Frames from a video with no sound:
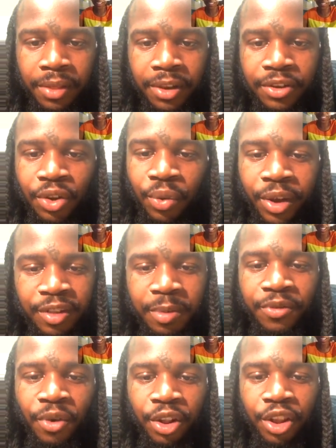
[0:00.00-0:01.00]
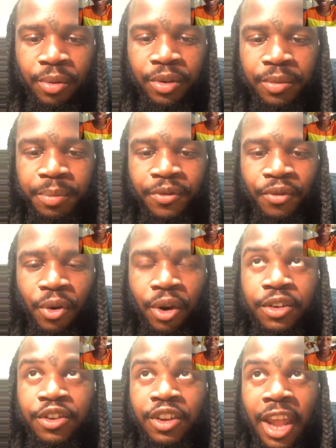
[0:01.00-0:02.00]
and 2 weeks before
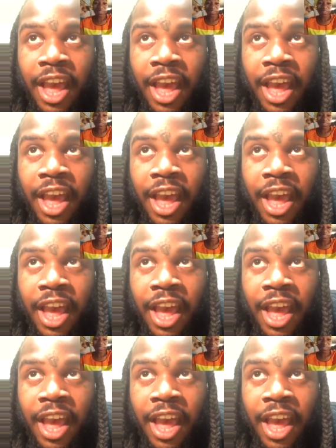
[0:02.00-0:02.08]
July